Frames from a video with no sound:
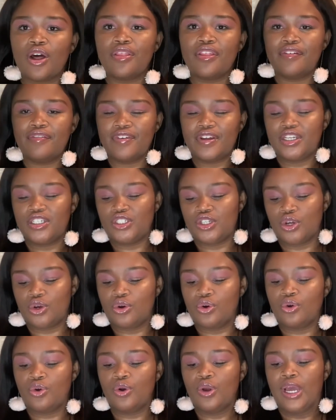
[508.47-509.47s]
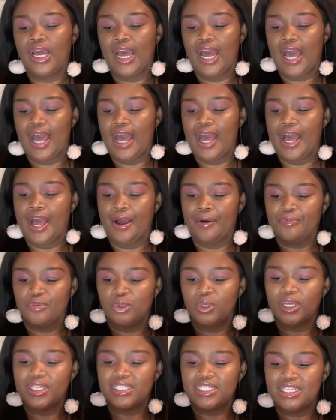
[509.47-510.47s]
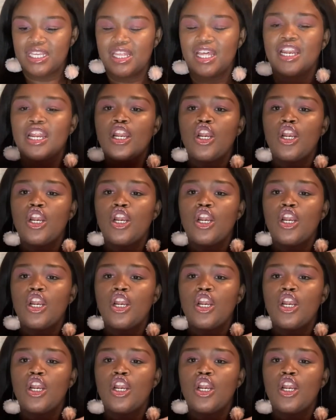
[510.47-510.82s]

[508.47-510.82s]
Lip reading: on the video, you can see that